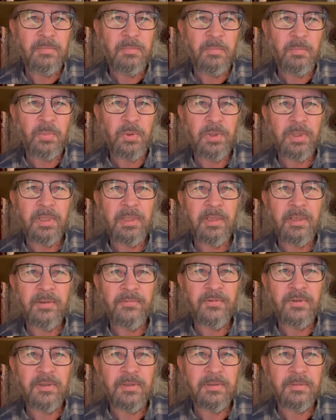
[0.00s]
book
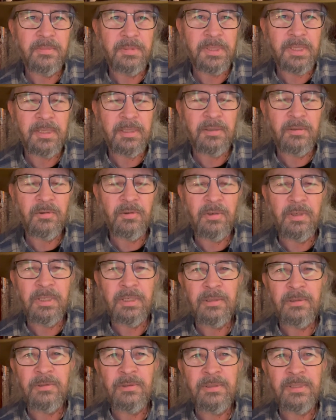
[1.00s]
of the second
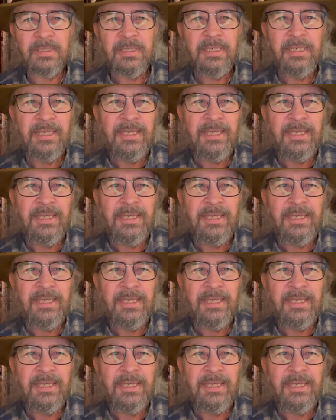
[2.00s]
Chronicles